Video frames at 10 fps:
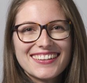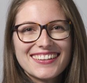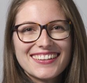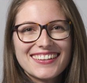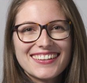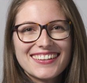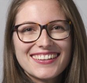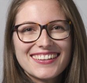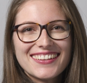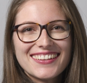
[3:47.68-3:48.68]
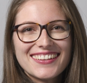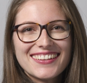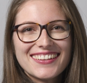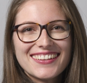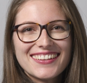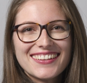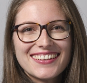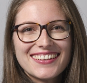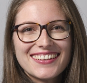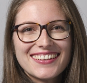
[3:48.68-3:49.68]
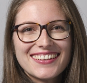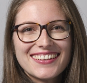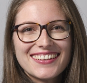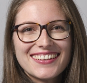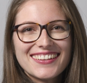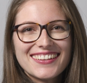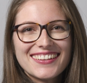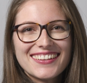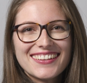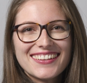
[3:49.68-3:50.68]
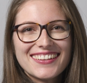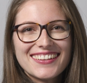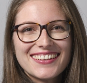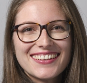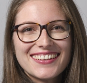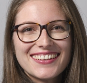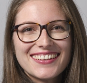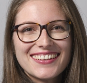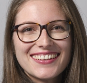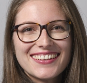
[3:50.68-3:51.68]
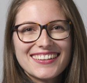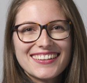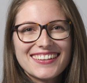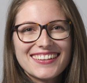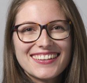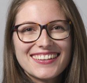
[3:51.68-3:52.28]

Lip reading: [no speech]